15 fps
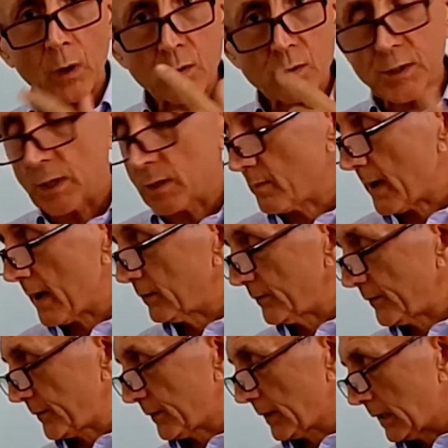and a mouth.
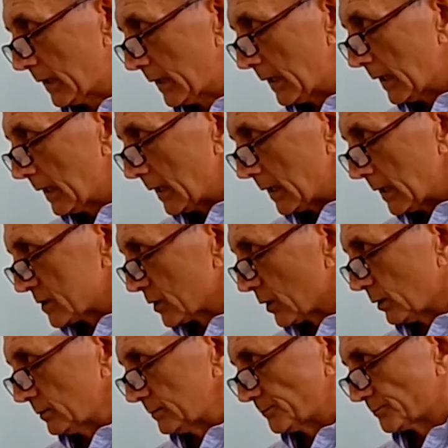So